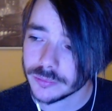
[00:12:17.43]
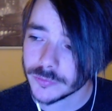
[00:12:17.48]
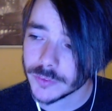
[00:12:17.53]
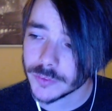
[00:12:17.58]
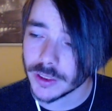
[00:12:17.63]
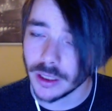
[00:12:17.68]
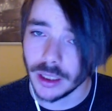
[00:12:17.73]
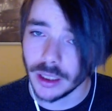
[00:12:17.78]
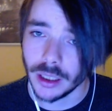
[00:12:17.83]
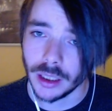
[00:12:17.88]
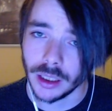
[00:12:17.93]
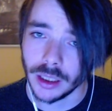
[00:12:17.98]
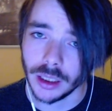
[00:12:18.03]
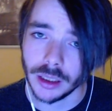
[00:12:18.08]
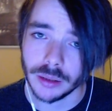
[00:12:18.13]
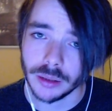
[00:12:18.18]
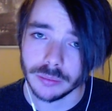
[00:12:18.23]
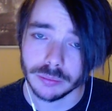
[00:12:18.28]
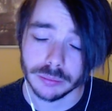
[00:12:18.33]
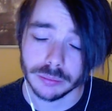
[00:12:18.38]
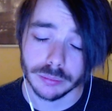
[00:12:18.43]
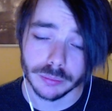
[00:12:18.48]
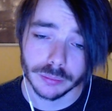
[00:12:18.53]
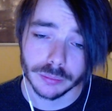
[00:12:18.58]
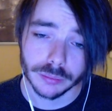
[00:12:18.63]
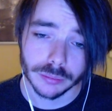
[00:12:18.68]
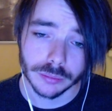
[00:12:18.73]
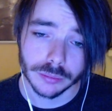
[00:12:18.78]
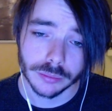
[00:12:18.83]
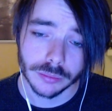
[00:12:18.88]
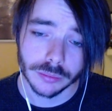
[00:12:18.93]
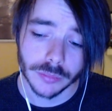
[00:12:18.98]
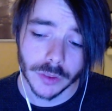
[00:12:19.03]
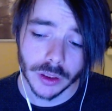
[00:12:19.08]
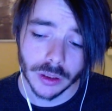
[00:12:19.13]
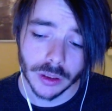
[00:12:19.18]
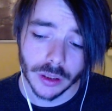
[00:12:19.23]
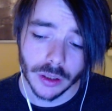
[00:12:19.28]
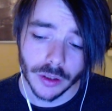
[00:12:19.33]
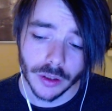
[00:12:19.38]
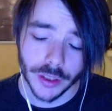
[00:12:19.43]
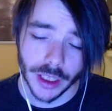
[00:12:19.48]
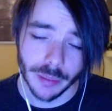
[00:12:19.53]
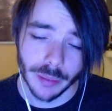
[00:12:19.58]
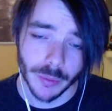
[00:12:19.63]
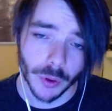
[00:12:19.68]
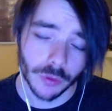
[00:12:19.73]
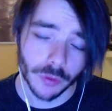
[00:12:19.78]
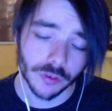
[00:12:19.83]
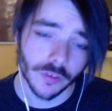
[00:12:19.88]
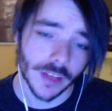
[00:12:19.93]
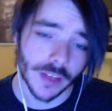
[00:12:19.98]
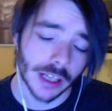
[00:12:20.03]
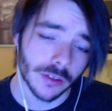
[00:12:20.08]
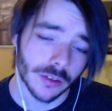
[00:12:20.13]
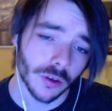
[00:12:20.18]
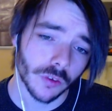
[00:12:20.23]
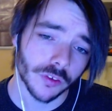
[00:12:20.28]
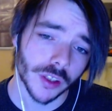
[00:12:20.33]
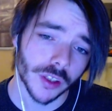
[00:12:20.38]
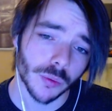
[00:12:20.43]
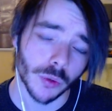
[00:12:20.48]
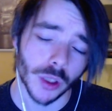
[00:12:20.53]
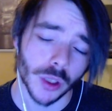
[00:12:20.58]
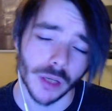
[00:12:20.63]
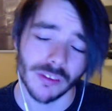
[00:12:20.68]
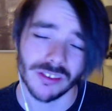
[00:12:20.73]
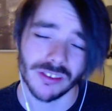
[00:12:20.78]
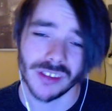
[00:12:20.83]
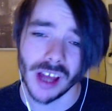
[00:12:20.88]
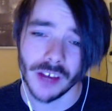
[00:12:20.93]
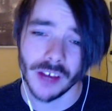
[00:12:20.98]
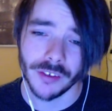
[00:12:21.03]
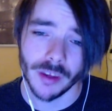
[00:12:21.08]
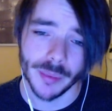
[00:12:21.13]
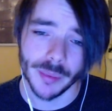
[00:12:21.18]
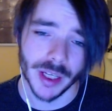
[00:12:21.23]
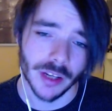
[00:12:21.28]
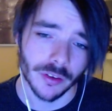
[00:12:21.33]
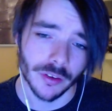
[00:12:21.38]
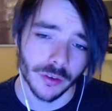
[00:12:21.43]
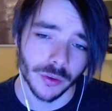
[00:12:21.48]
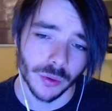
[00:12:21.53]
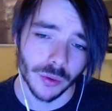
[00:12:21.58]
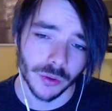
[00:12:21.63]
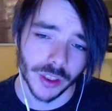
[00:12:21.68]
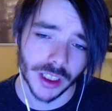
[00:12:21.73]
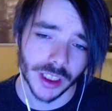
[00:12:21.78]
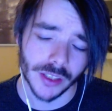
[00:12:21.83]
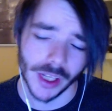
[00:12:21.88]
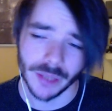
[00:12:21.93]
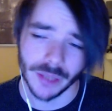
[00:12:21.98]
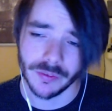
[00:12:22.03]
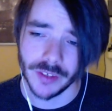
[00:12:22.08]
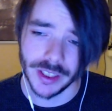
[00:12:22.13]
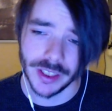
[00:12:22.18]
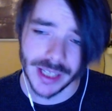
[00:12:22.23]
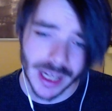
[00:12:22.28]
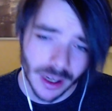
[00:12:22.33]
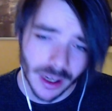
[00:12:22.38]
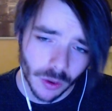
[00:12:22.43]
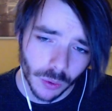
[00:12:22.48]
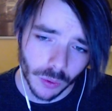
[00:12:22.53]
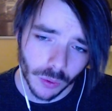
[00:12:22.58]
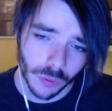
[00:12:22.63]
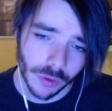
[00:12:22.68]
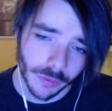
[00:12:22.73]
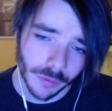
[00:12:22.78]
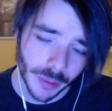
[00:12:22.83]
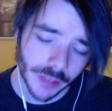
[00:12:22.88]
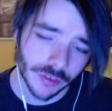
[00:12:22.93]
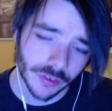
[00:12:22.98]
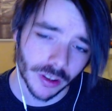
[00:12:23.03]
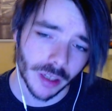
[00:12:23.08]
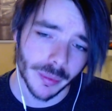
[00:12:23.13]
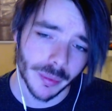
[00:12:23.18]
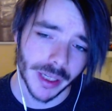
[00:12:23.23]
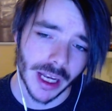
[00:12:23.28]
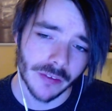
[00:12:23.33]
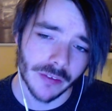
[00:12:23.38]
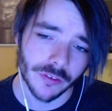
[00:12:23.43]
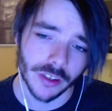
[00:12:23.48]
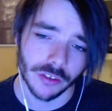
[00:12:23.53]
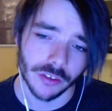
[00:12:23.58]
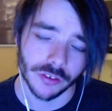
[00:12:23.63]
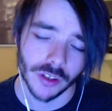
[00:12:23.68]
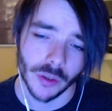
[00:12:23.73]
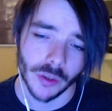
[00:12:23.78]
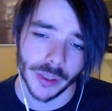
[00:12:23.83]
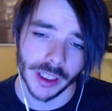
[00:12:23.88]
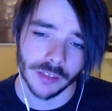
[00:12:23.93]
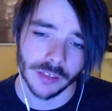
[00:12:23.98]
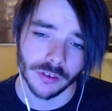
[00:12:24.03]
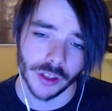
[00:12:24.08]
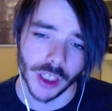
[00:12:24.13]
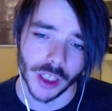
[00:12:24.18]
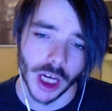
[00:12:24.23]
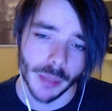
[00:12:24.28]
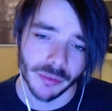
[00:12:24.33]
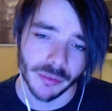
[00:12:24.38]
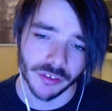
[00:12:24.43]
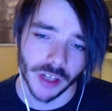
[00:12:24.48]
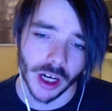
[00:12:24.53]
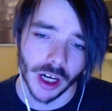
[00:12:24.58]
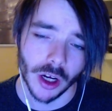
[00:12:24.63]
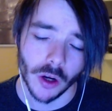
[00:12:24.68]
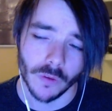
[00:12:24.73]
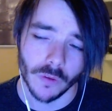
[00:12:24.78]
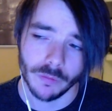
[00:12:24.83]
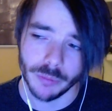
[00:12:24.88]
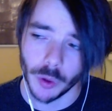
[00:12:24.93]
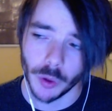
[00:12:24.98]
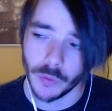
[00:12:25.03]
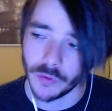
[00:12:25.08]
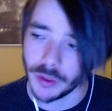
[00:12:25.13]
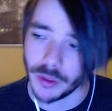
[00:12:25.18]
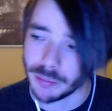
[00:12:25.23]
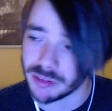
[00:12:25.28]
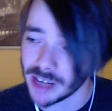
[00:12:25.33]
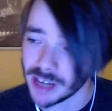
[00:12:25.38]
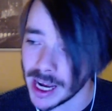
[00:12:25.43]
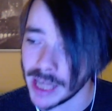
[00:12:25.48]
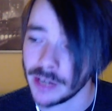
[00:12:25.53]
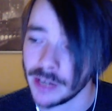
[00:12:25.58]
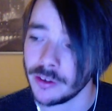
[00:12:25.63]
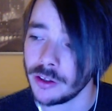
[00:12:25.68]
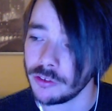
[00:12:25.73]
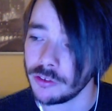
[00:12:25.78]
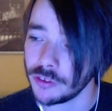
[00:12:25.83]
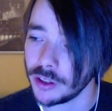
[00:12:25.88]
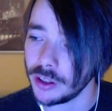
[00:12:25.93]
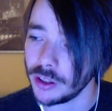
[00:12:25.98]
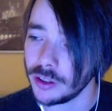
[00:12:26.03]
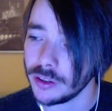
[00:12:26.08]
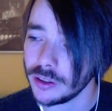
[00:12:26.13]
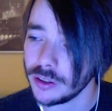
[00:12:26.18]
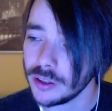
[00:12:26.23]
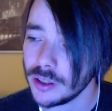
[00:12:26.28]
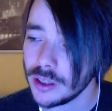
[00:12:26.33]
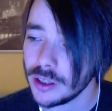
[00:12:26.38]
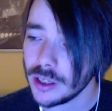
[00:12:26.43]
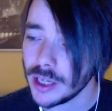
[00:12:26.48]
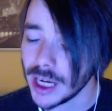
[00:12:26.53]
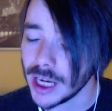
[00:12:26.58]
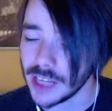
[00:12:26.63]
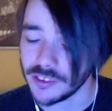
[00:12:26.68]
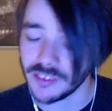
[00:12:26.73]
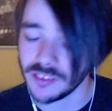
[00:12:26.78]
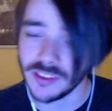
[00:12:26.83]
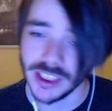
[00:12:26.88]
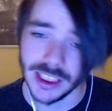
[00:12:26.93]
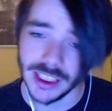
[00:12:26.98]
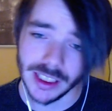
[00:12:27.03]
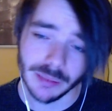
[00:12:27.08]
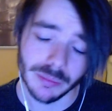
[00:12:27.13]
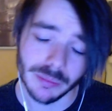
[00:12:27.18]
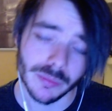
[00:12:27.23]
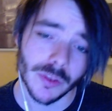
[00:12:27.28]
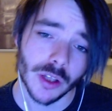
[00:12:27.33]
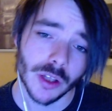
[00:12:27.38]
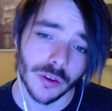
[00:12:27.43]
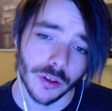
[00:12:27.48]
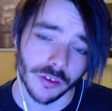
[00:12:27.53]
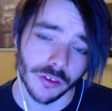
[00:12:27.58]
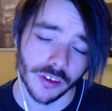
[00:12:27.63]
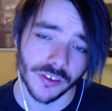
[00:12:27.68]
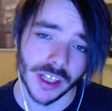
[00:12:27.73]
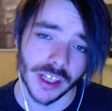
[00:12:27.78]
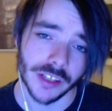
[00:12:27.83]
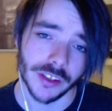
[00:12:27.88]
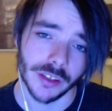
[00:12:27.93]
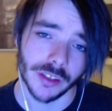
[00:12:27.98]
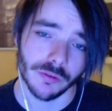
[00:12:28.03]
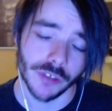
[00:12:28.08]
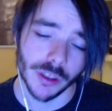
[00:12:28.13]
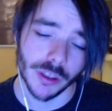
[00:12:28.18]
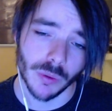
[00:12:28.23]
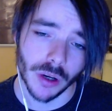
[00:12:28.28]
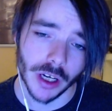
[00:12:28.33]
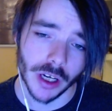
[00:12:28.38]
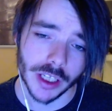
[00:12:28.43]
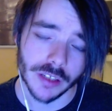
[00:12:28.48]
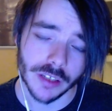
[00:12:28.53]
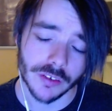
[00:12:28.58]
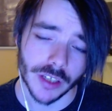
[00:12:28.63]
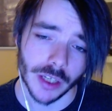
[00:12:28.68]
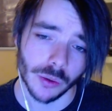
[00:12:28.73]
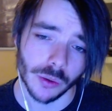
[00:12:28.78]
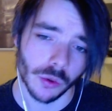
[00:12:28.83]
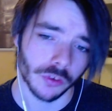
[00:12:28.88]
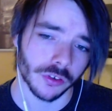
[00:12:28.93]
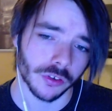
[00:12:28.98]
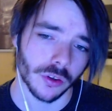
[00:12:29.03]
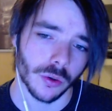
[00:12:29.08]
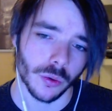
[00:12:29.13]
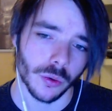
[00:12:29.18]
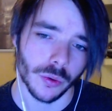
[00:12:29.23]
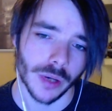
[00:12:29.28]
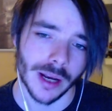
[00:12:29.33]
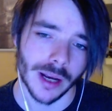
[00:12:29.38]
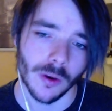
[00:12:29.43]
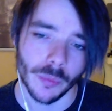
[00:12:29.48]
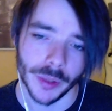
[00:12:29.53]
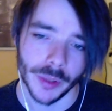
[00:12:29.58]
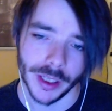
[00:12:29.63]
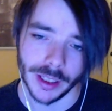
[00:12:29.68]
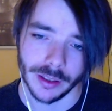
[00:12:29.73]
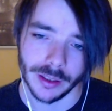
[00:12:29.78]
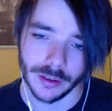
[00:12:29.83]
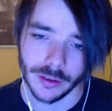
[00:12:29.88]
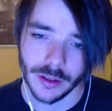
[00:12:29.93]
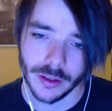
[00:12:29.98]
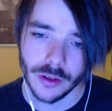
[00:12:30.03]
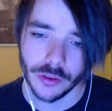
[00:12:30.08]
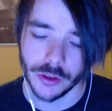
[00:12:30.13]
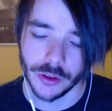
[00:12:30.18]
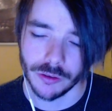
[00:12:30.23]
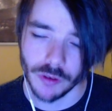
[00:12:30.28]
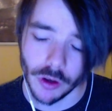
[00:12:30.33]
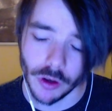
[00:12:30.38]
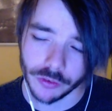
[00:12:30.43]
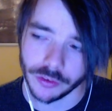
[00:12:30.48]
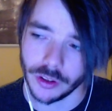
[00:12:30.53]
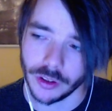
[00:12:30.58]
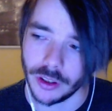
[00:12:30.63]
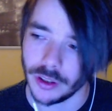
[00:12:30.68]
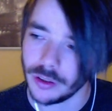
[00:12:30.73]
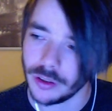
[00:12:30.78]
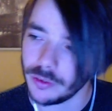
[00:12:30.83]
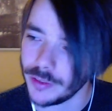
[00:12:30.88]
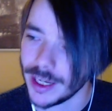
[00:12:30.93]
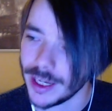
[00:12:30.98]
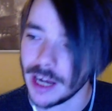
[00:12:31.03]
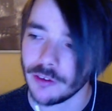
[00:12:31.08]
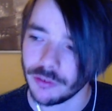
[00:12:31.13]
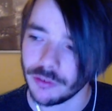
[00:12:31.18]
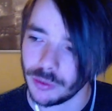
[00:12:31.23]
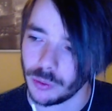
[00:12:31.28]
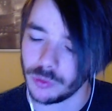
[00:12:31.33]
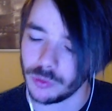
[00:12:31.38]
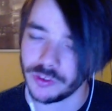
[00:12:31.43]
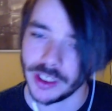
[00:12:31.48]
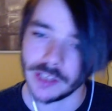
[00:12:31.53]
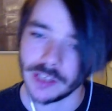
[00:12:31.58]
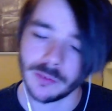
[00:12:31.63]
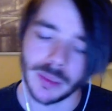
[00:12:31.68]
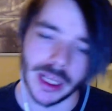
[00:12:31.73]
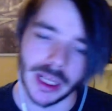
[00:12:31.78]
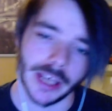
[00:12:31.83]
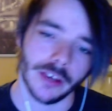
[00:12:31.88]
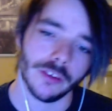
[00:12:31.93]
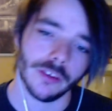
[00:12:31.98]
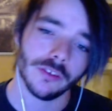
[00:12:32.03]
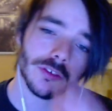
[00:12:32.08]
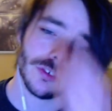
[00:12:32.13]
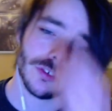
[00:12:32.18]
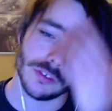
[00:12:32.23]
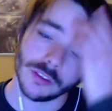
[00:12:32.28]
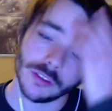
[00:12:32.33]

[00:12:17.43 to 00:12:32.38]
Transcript: Yeah, most of that content will kind of start up in the new year. Like, for now, all of my time and effort is going into the upstart of both the brand as a team that's attending Rewind, and also helping the roster, the actual 6 players,